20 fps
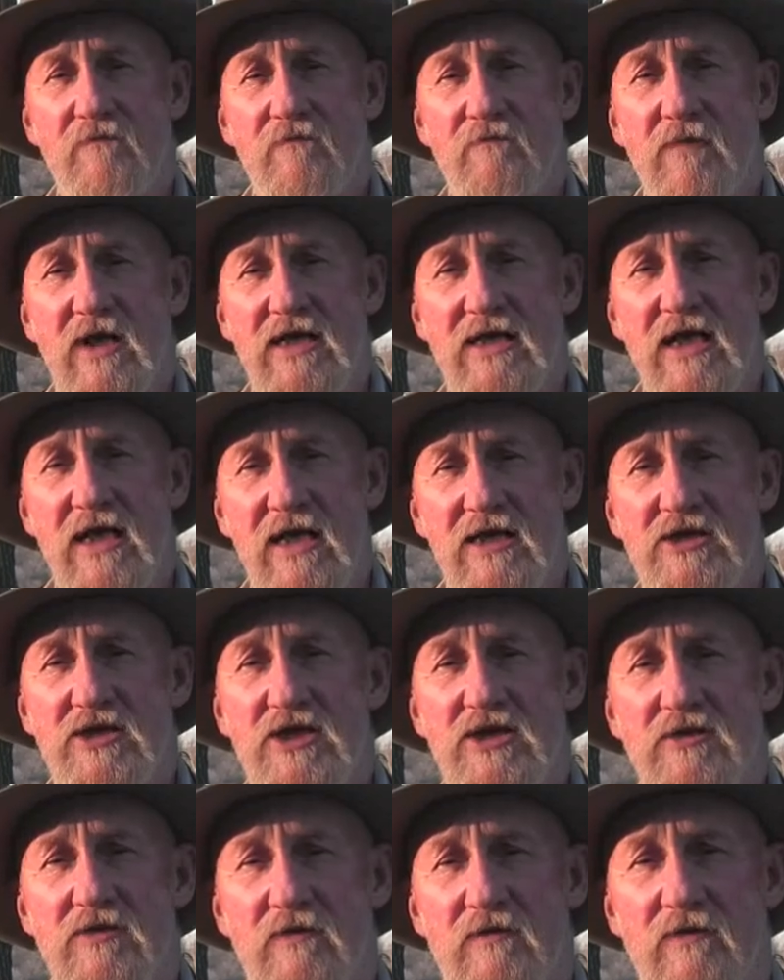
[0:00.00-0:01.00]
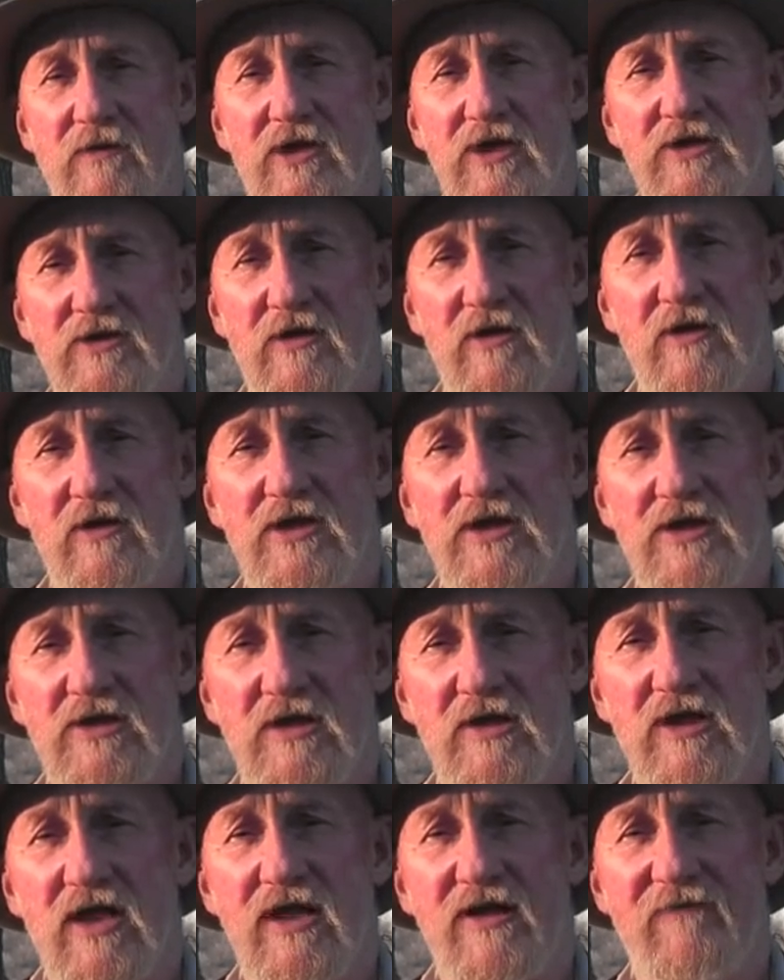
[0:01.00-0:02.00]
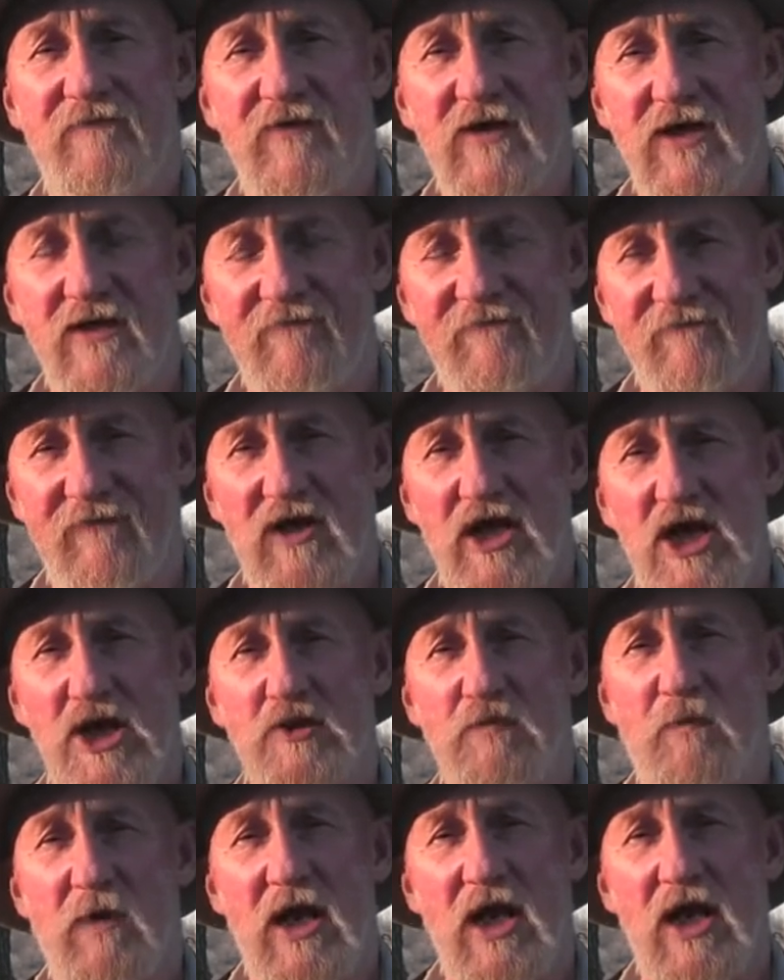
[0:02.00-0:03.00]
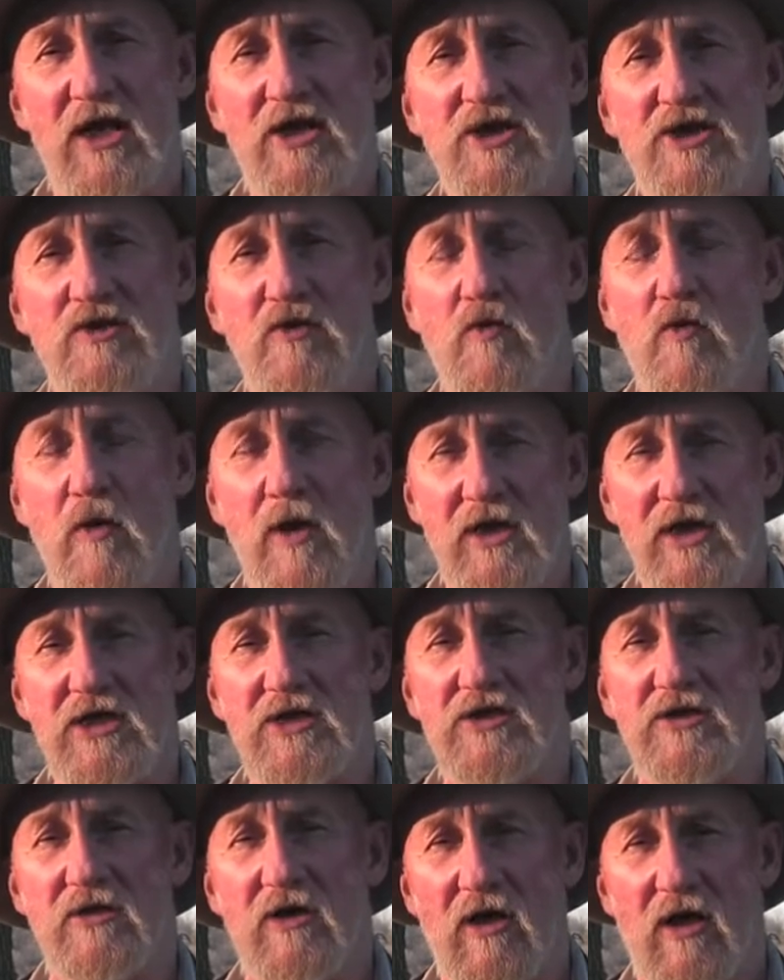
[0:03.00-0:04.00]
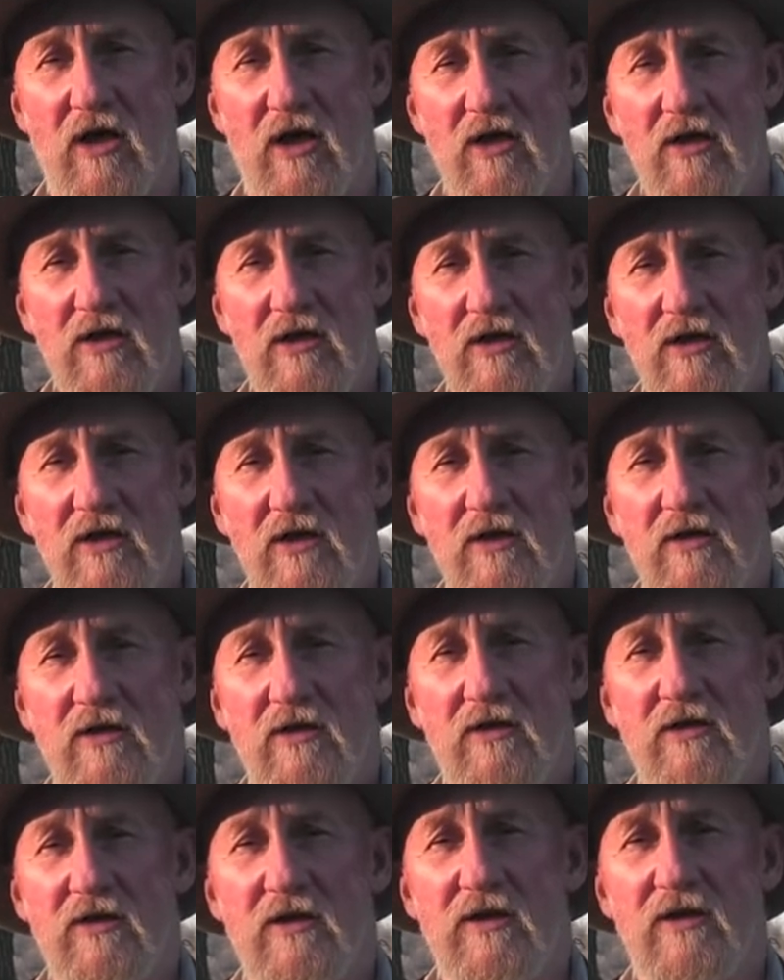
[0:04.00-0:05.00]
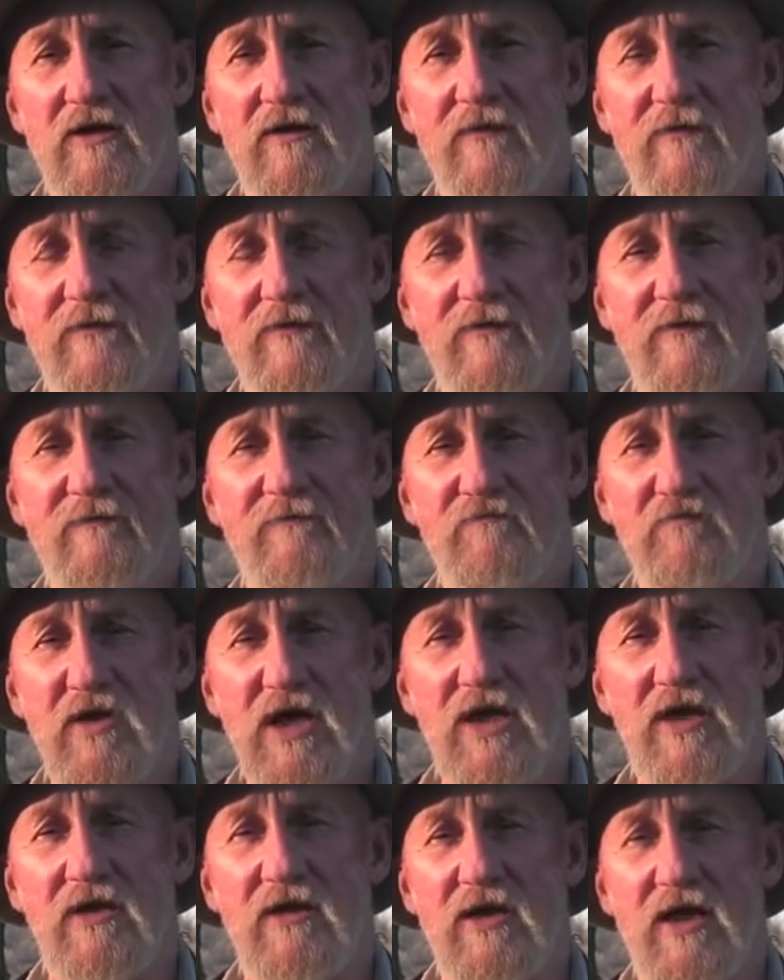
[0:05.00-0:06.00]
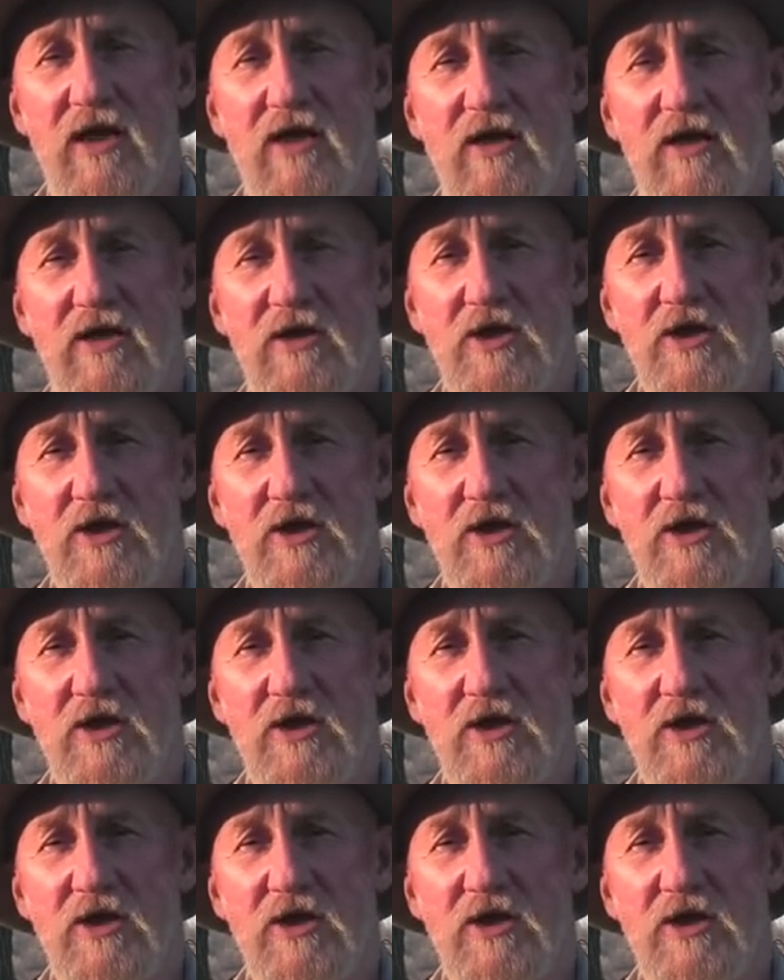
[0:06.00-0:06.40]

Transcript: my dad's stories, all his life, he had flashbacks to what he saw of men getting